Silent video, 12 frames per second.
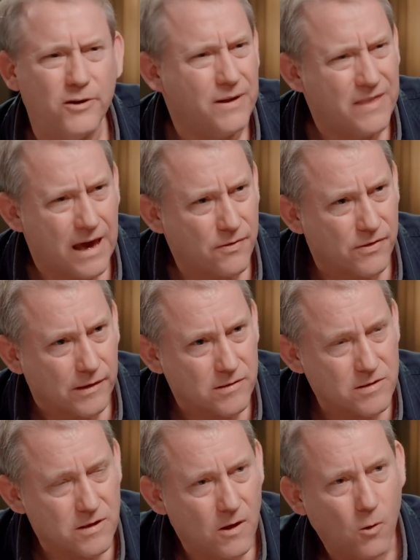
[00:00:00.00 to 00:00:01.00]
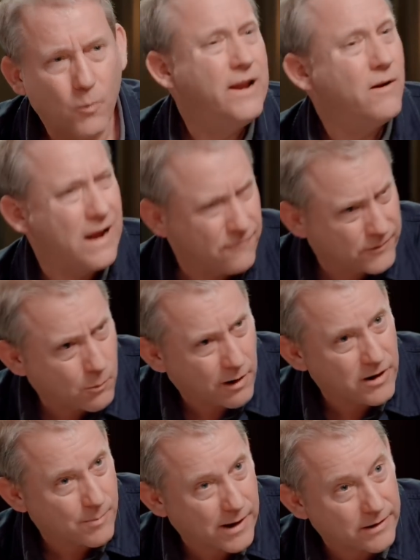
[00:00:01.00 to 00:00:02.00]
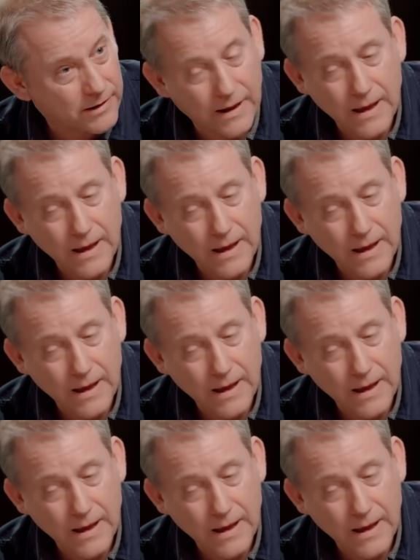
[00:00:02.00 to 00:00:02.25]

doing the ethics. We don't have to worry about it.